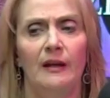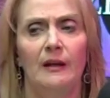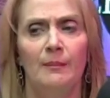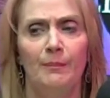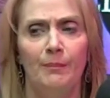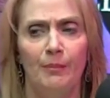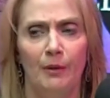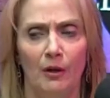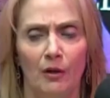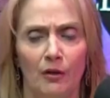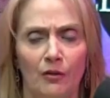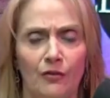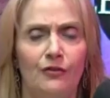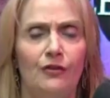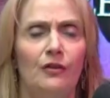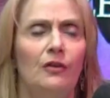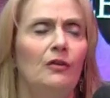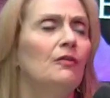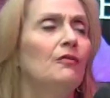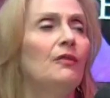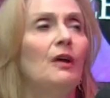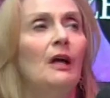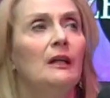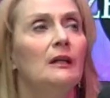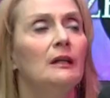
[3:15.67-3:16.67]

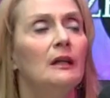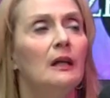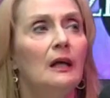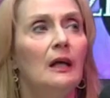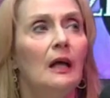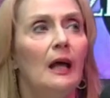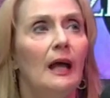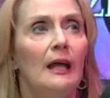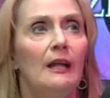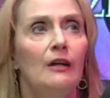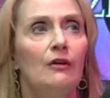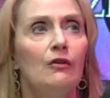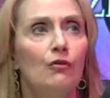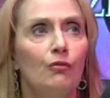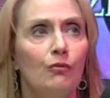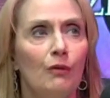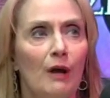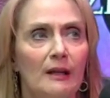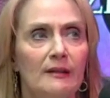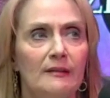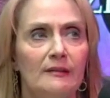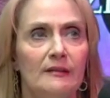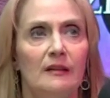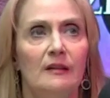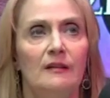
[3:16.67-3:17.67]
impulsive and and
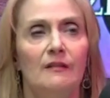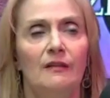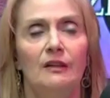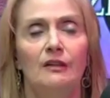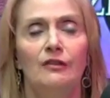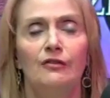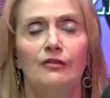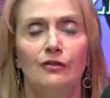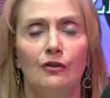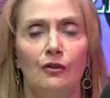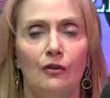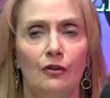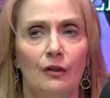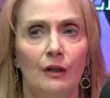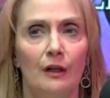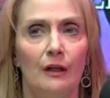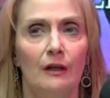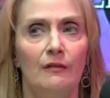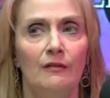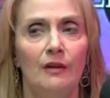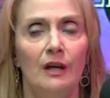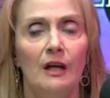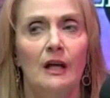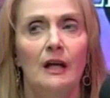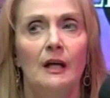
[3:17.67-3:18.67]
aggressive and
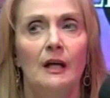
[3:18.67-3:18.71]
assertive,